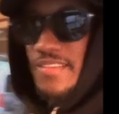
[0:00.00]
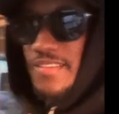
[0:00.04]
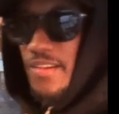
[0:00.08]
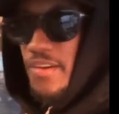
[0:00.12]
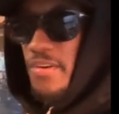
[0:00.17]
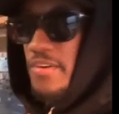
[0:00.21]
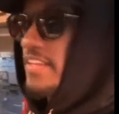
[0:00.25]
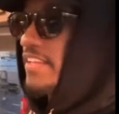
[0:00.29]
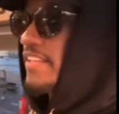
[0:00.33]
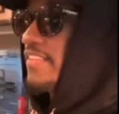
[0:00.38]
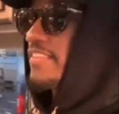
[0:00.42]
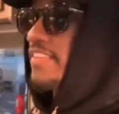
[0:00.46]
Oh,
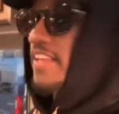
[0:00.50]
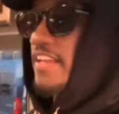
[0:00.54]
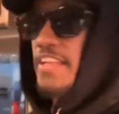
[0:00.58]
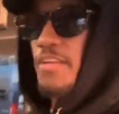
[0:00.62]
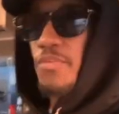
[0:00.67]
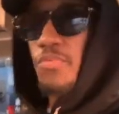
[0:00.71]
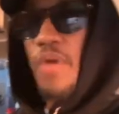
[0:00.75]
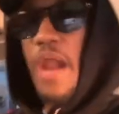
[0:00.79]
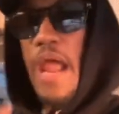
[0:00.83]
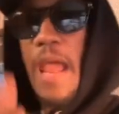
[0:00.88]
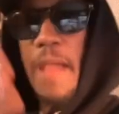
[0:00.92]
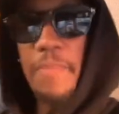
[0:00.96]
he said he
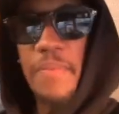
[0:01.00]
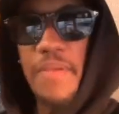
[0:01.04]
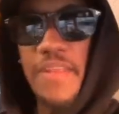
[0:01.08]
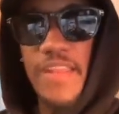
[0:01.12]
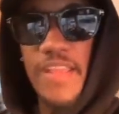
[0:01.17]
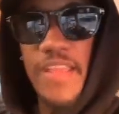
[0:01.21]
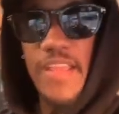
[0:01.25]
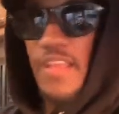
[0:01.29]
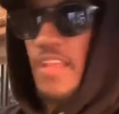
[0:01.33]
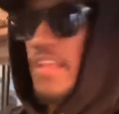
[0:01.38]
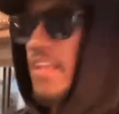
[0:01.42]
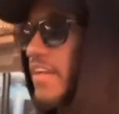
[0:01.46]
wrapping
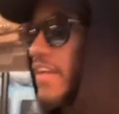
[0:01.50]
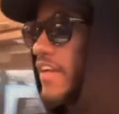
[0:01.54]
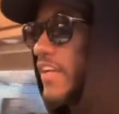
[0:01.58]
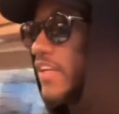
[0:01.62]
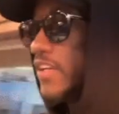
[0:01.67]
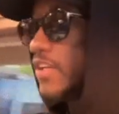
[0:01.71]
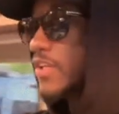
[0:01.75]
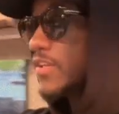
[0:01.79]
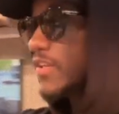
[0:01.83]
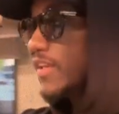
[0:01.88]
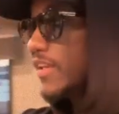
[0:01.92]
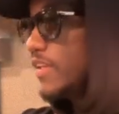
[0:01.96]
it.
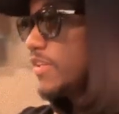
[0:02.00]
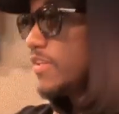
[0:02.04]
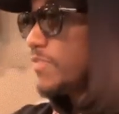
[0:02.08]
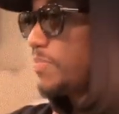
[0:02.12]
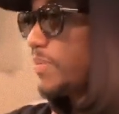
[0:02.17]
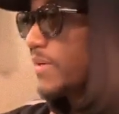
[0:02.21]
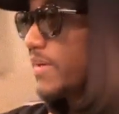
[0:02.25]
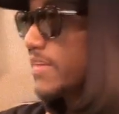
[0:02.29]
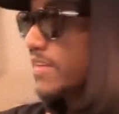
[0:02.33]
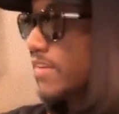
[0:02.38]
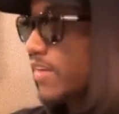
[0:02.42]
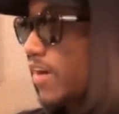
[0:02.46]
He's he's I got